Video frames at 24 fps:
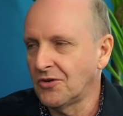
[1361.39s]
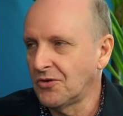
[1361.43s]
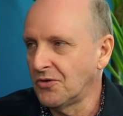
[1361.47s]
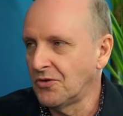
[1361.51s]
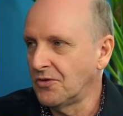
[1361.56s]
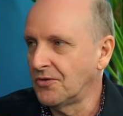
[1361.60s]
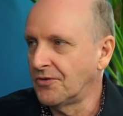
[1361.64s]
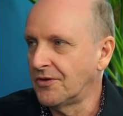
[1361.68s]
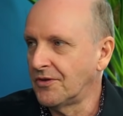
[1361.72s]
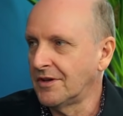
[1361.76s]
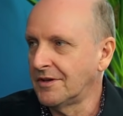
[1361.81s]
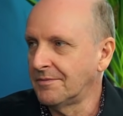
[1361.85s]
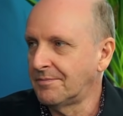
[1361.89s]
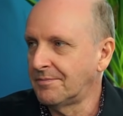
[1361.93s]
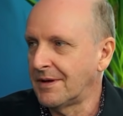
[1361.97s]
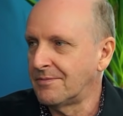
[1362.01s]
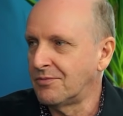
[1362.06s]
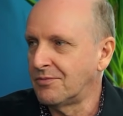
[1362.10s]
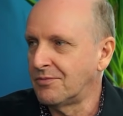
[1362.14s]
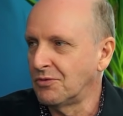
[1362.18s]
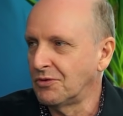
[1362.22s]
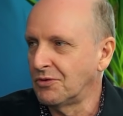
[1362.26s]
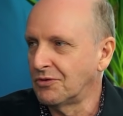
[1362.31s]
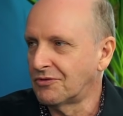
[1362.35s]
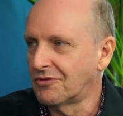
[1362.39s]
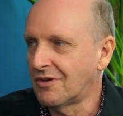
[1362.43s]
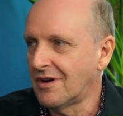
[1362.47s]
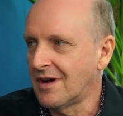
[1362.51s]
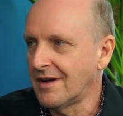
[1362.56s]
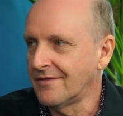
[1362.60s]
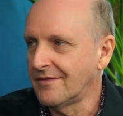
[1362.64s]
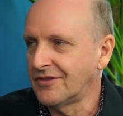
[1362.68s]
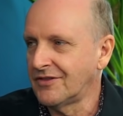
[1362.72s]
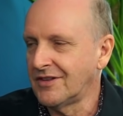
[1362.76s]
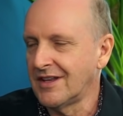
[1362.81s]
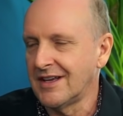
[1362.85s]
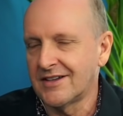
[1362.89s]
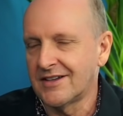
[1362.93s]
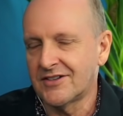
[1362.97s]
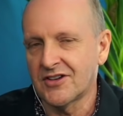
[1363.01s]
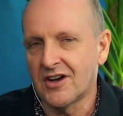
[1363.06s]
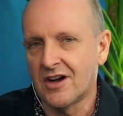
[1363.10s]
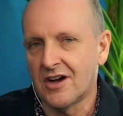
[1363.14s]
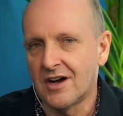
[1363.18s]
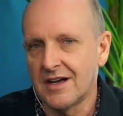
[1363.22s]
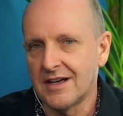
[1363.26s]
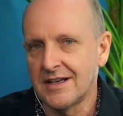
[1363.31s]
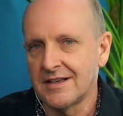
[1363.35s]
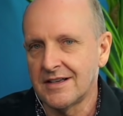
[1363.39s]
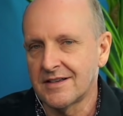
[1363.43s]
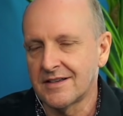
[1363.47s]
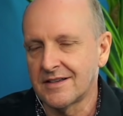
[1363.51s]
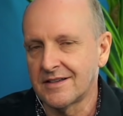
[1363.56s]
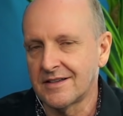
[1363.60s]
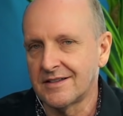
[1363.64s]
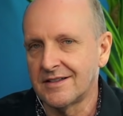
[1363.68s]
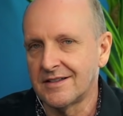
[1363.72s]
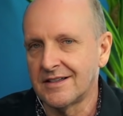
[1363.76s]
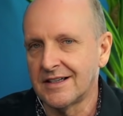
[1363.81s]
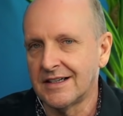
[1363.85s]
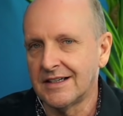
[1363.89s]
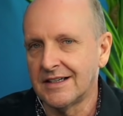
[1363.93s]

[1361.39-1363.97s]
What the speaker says: All the people will arrive in their ties and